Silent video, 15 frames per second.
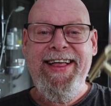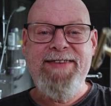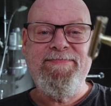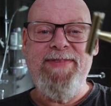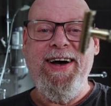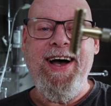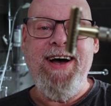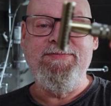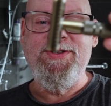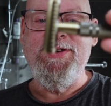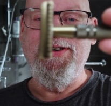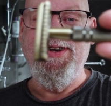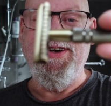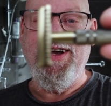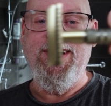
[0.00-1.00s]
But I'm
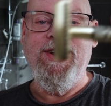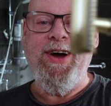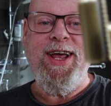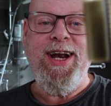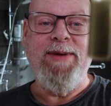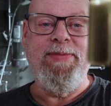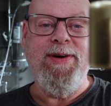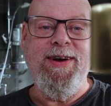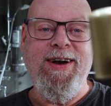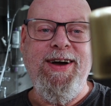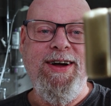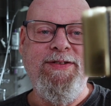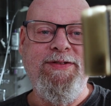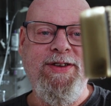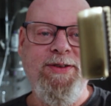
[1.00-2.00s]
sure you can look it up
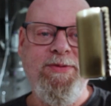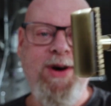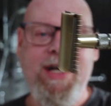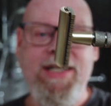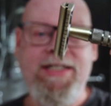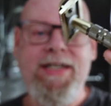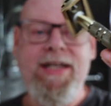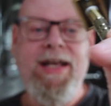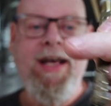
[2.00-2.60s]
online for the weight.